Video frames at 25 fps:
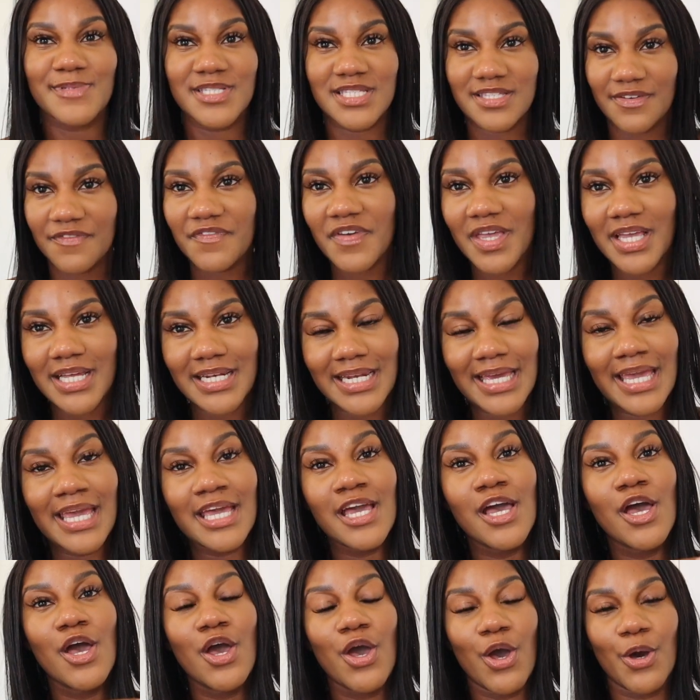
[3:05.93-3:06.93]

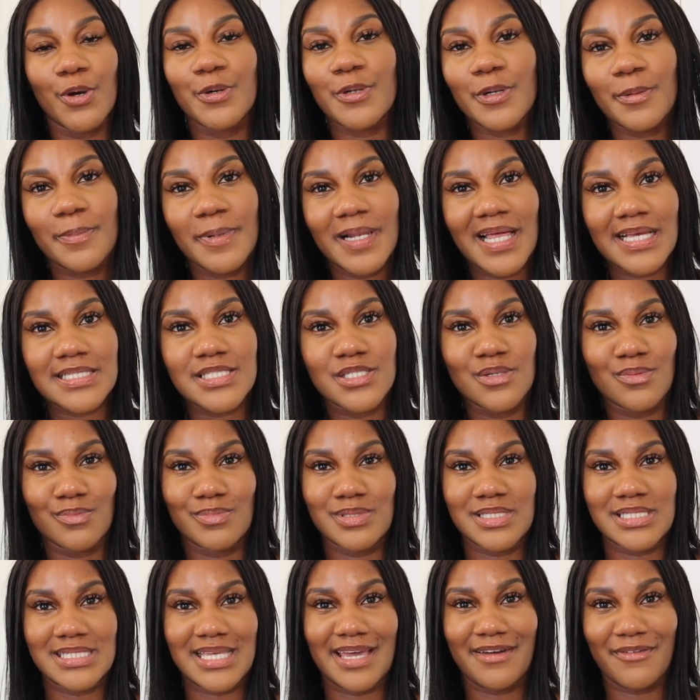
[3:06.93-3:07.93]
Specifically Olaplex
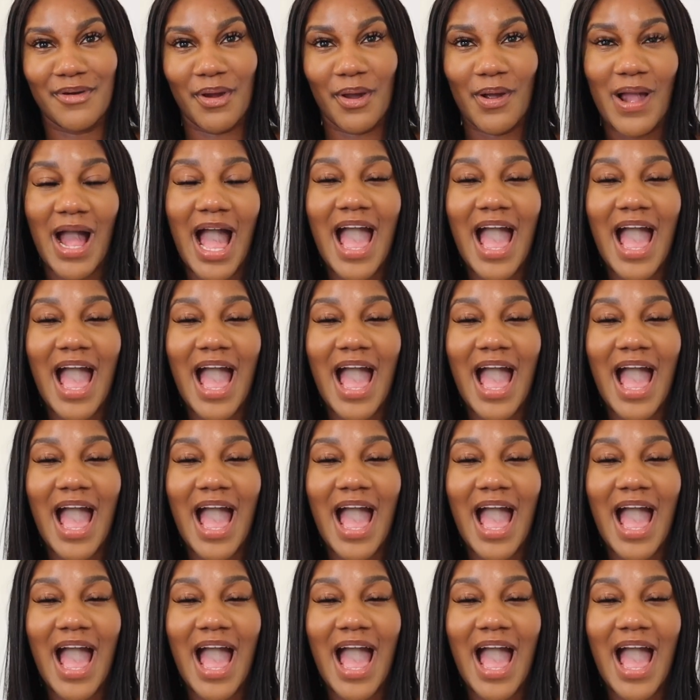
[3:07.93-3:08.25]
number 0.